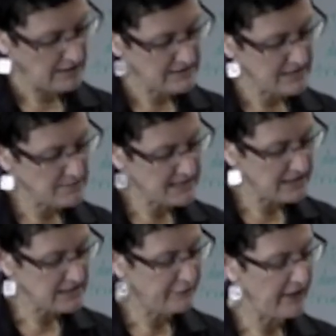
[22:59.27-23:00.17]
Some
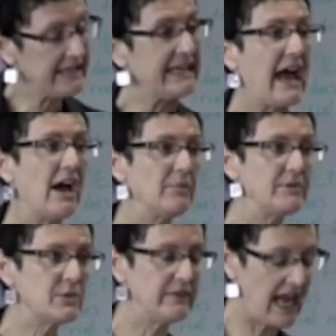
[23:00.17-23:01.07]
studies have found a gap
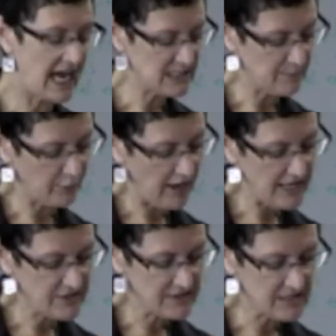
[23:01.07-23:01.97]
between the
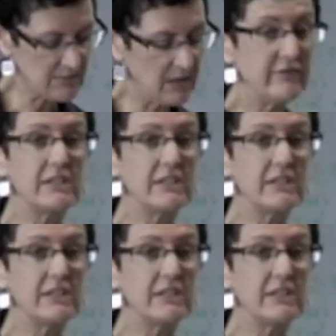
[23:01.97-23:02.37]
aspirations to meet